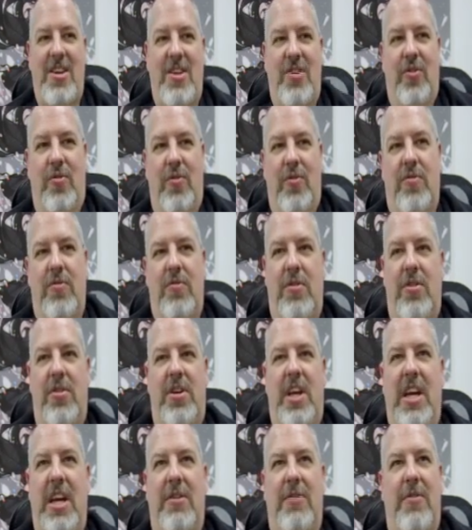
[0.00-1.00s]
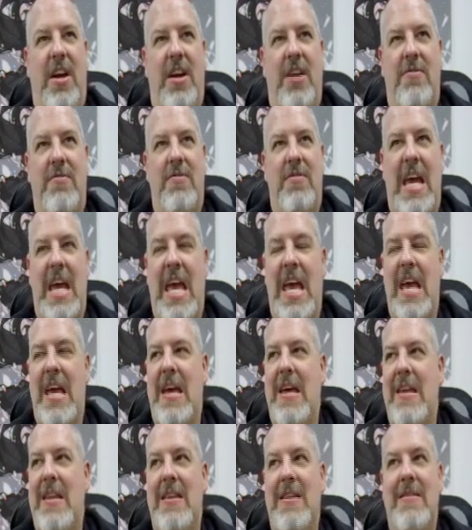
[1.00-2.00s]
You're looking around,
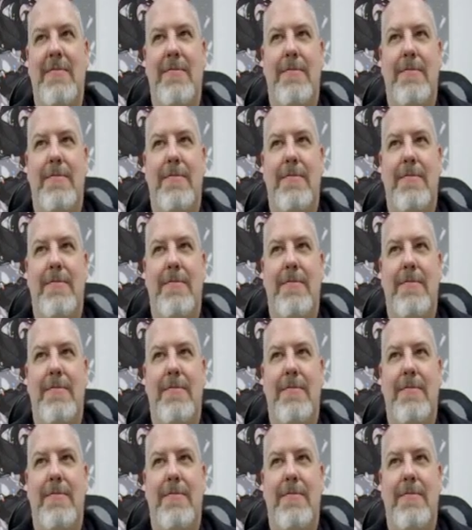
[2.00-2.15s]
and